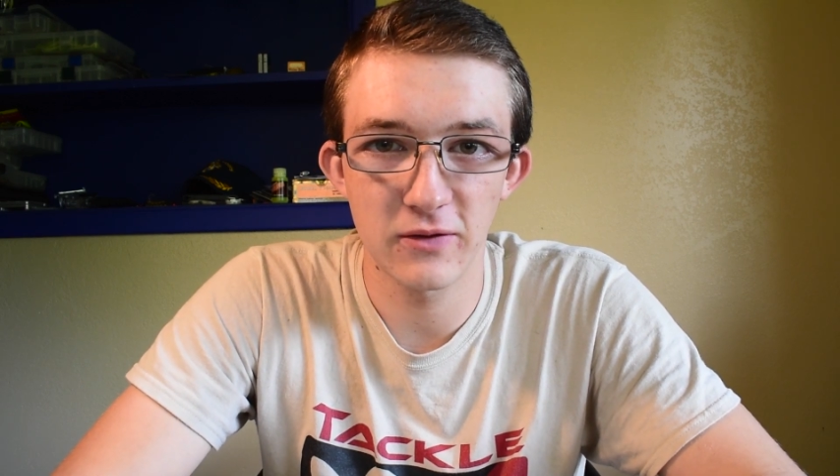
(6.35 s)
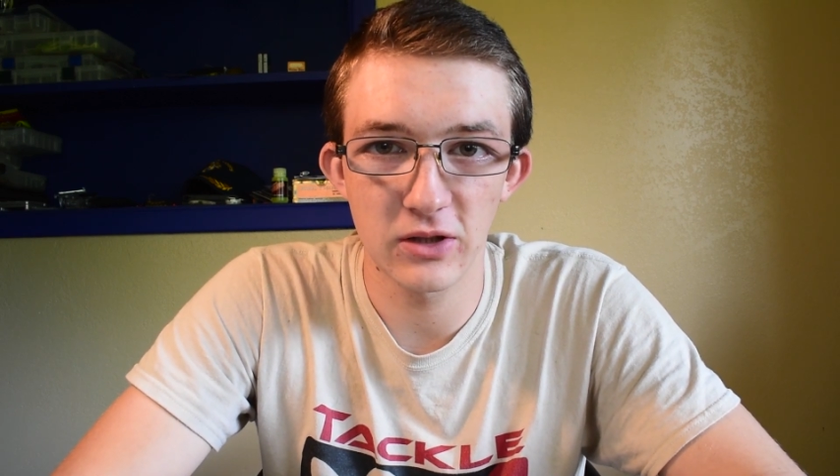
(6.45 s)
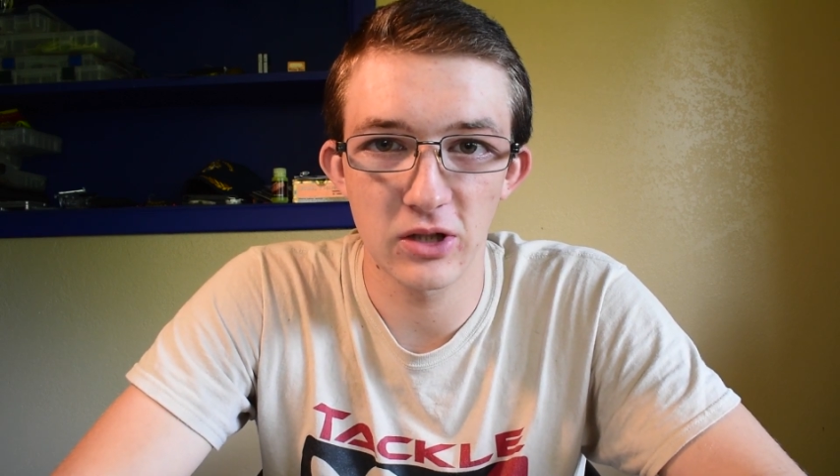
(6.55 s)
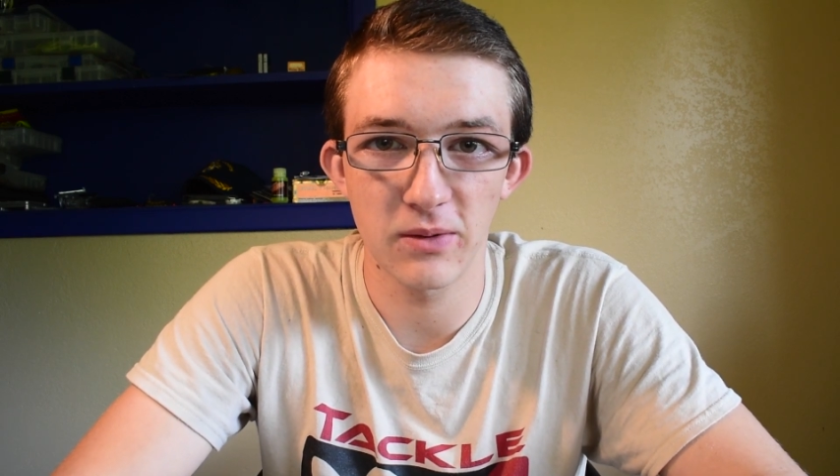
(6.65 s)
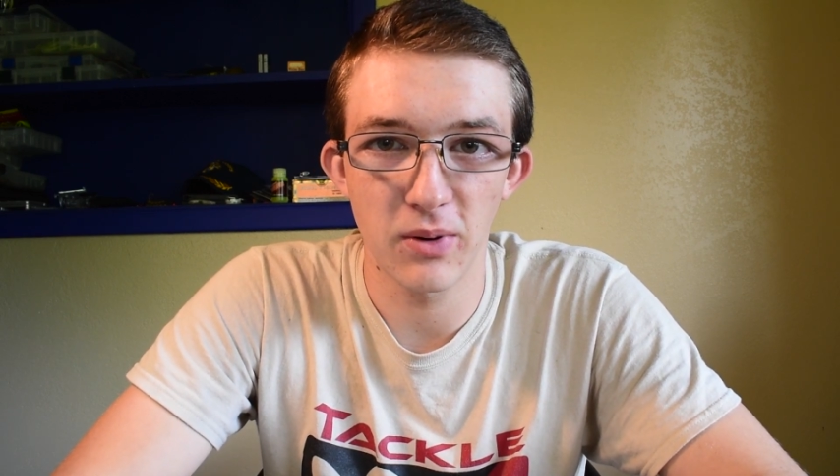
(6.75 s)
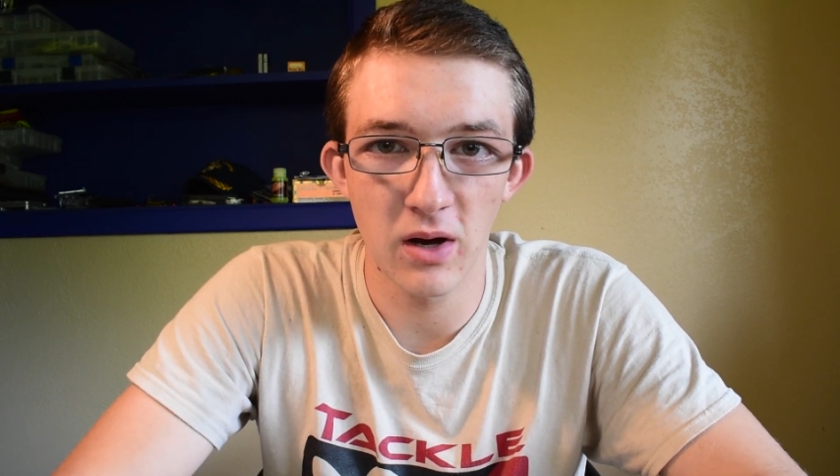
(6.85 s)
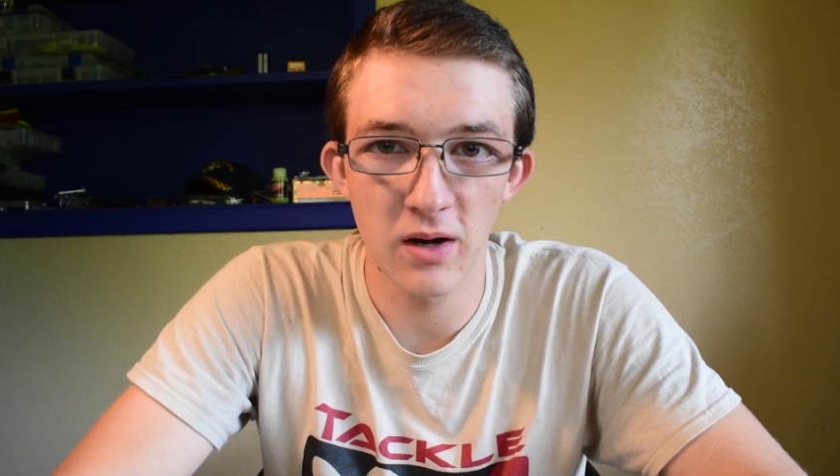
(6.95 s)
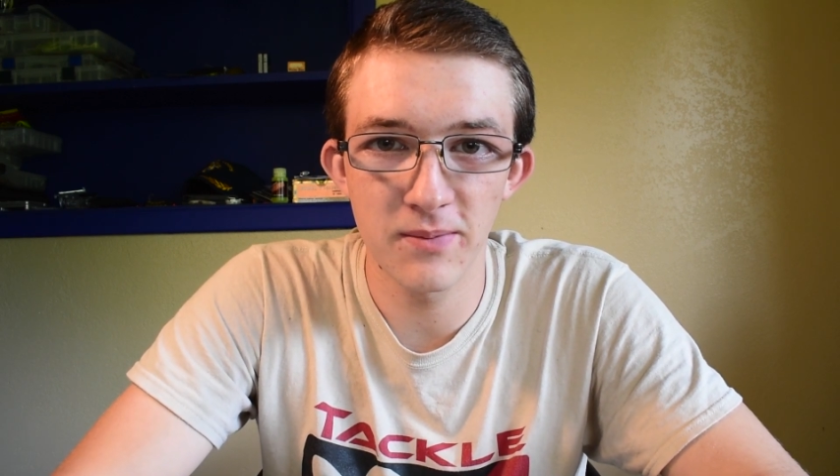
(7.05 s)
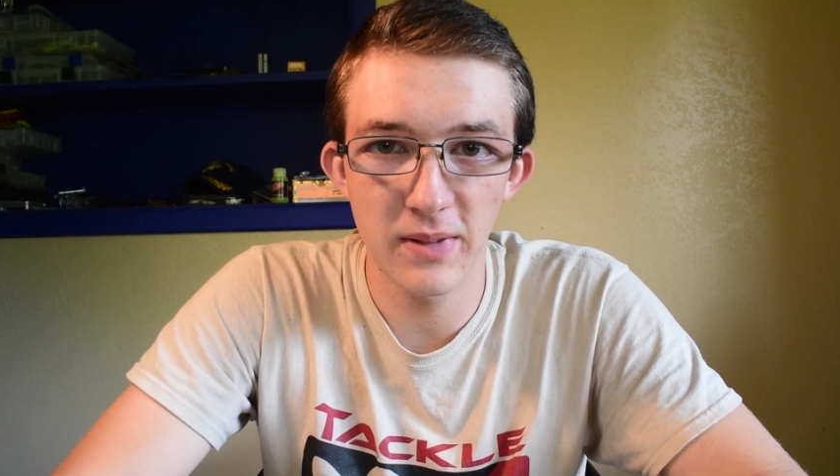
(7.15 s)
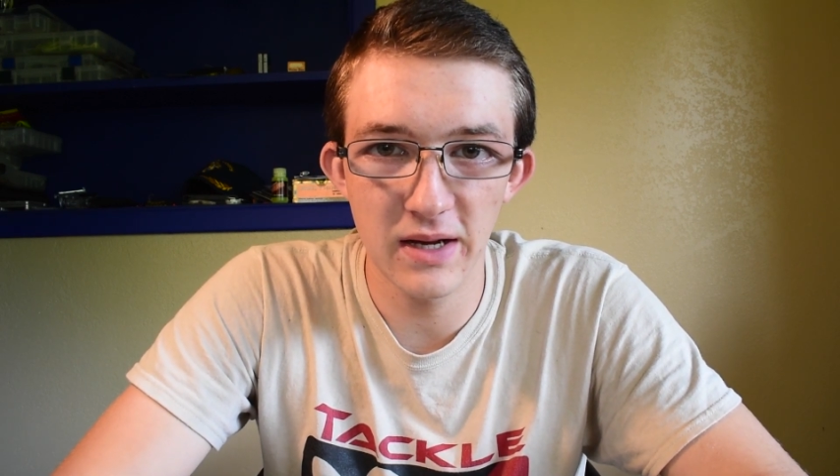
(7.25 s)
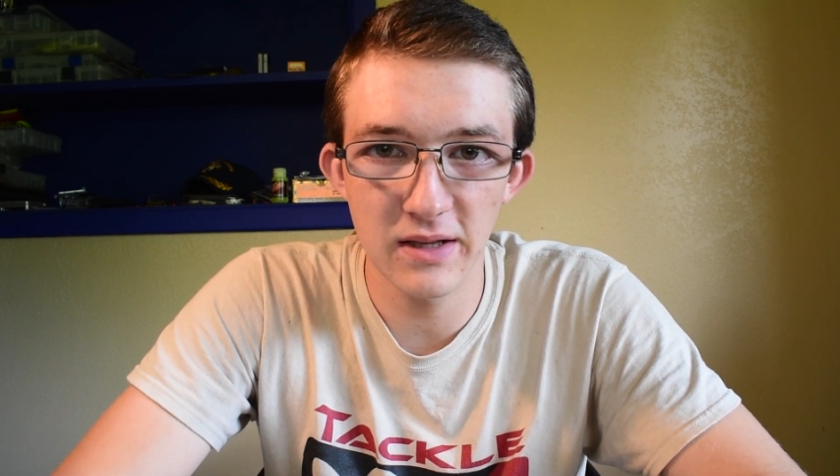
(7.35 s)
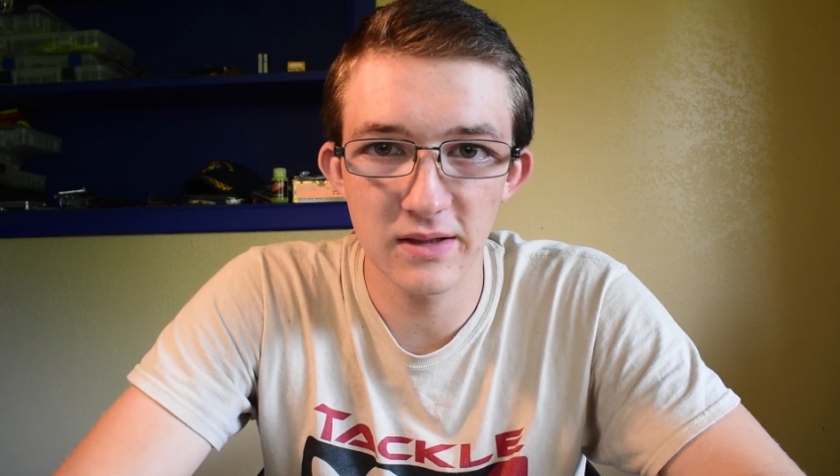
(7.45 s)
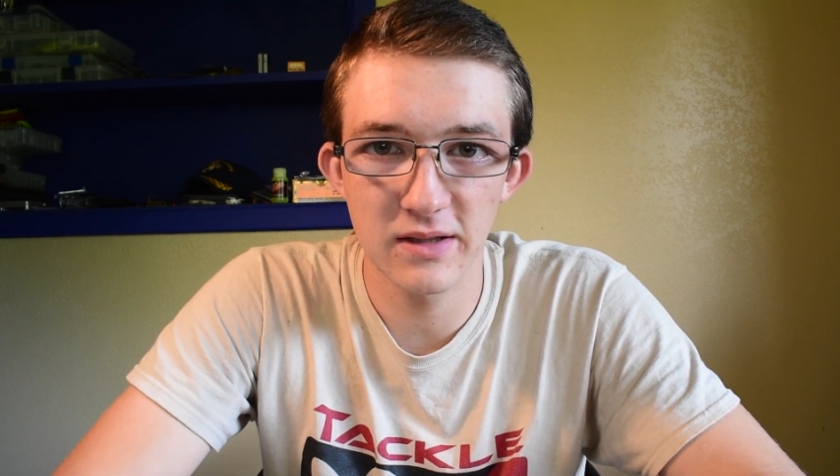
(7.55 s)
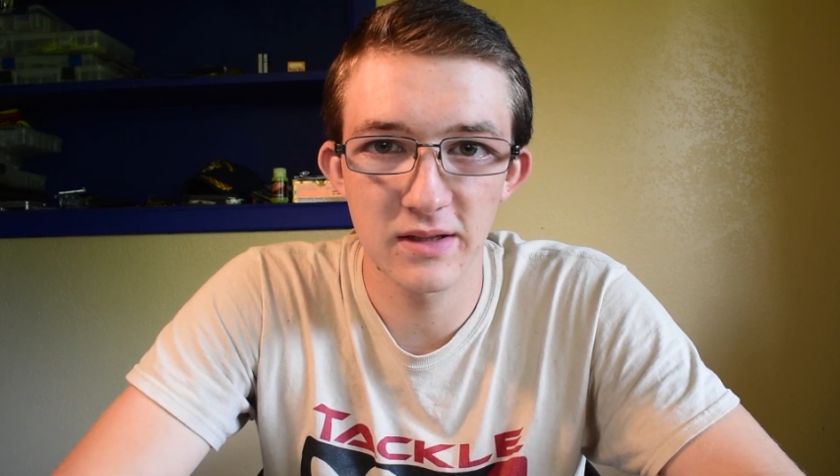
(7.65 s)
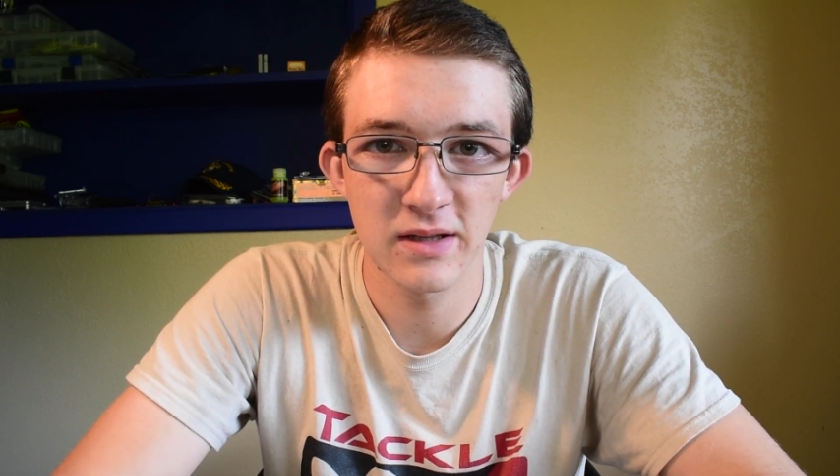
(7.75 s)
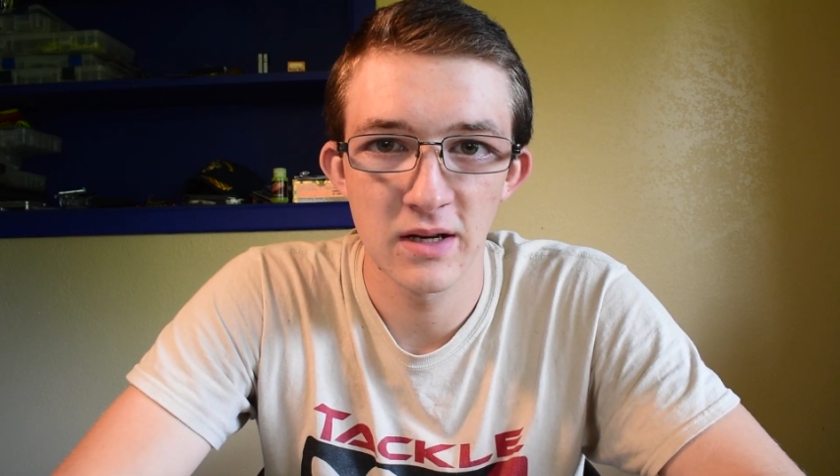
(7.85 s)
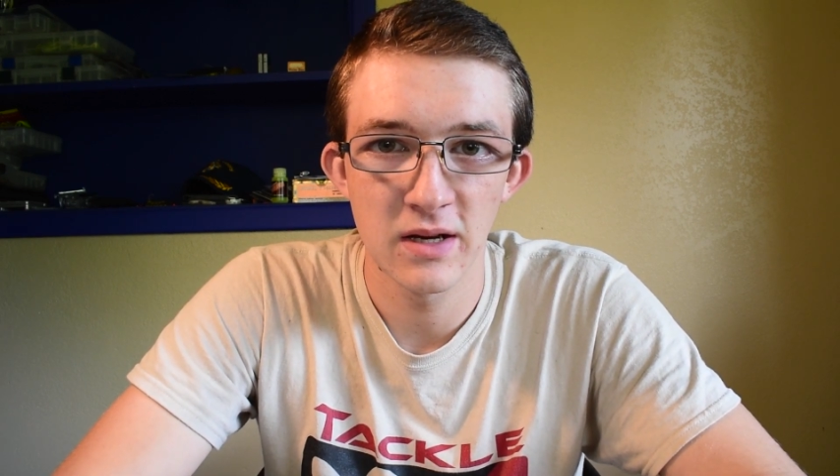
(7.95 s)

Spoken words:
fishing pond baits.